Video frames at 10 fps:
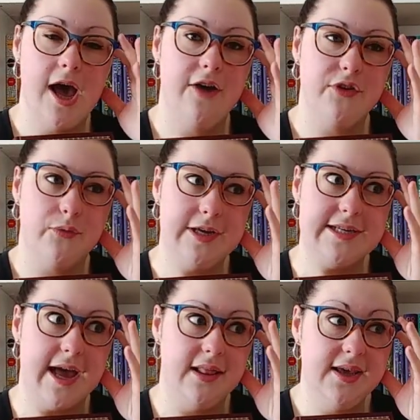of a
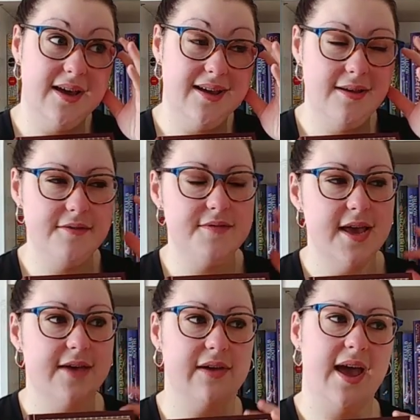retelling of
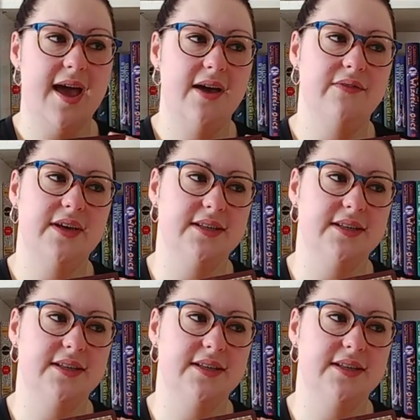if I have,